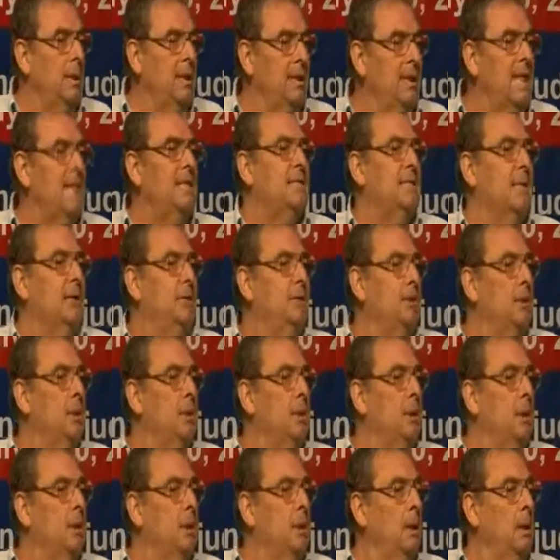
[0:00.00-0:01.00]
And that's it.
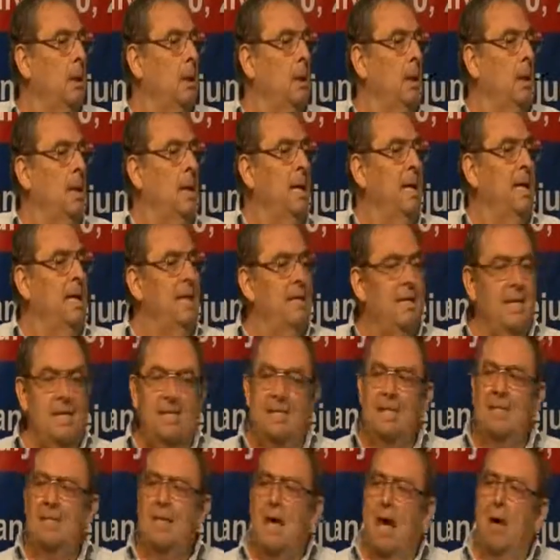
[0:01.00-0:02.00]
And
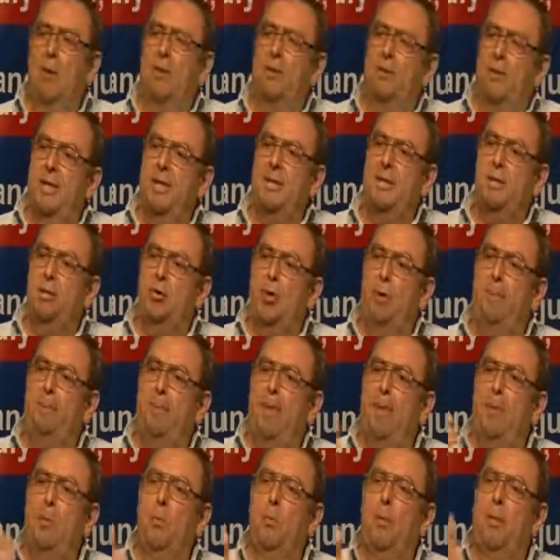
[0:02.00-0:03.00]
this is how this
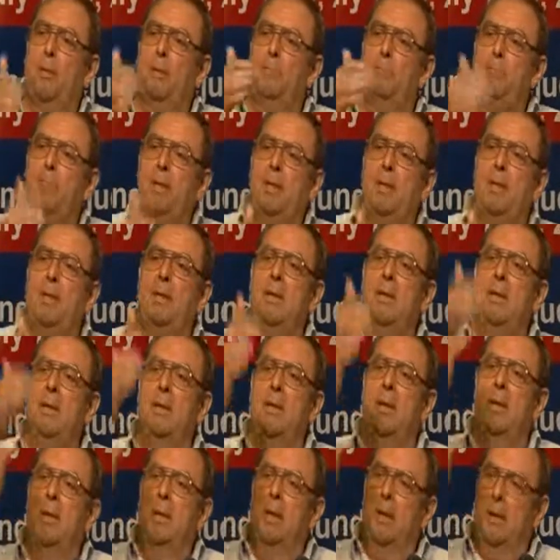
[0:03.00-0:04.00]
topic will
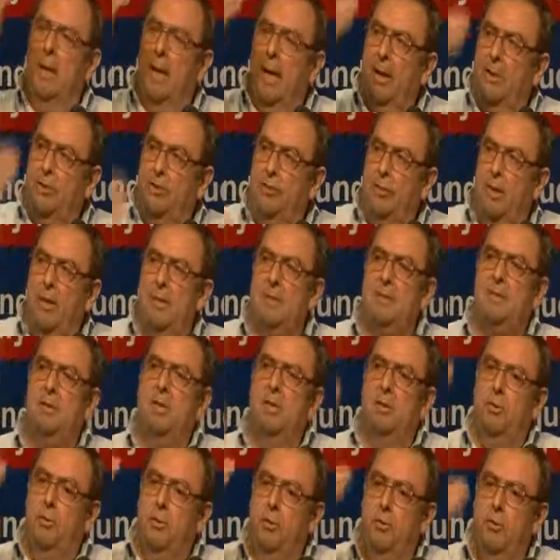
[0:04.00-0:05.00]
be
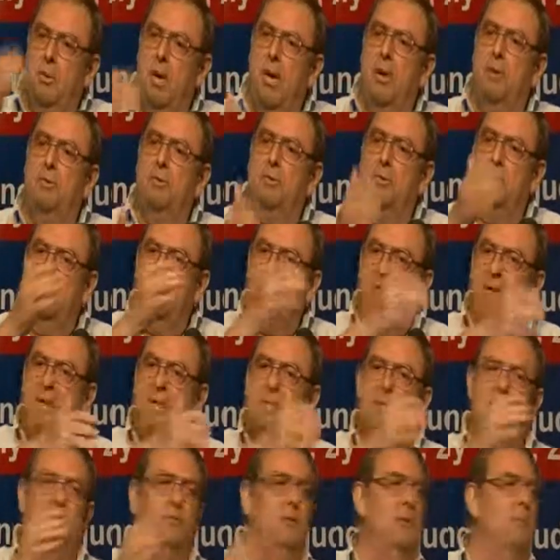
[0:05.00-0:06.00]
addressed throughout the
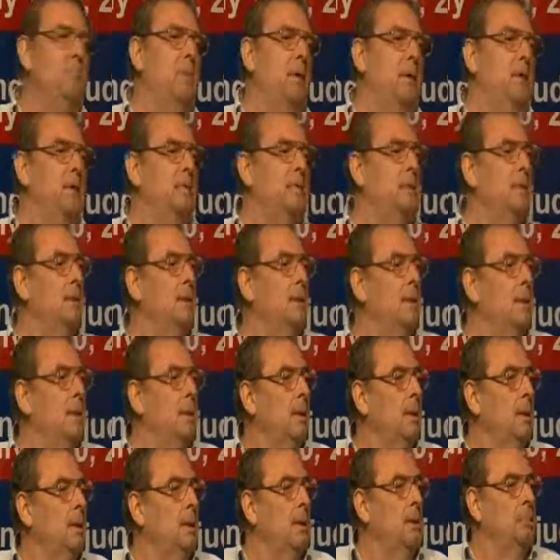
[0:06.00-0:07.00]
rest of the months.
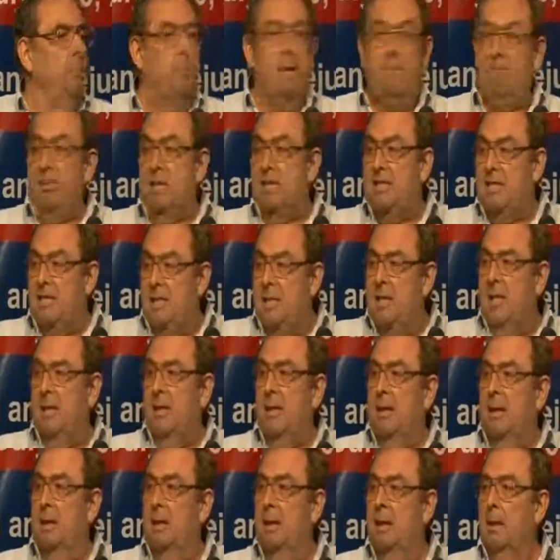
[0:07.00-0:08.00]
People
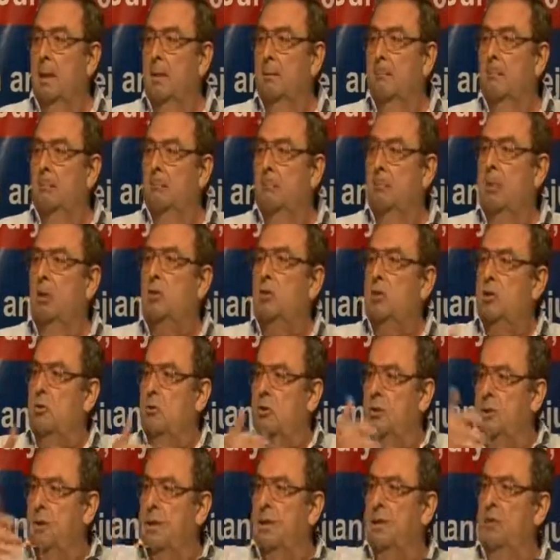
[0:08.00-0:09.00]
see, because
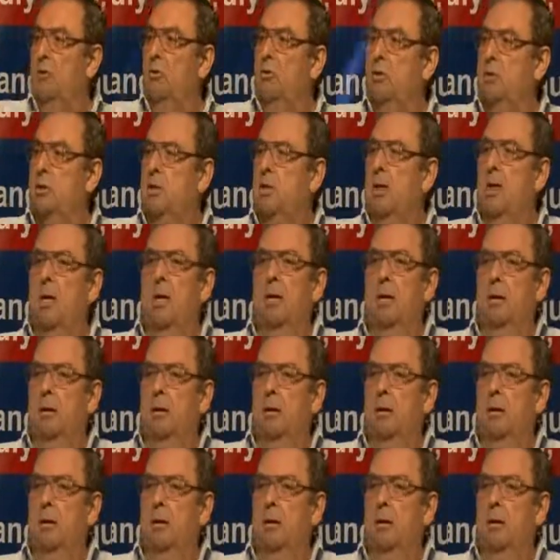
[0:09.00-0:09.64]
you see those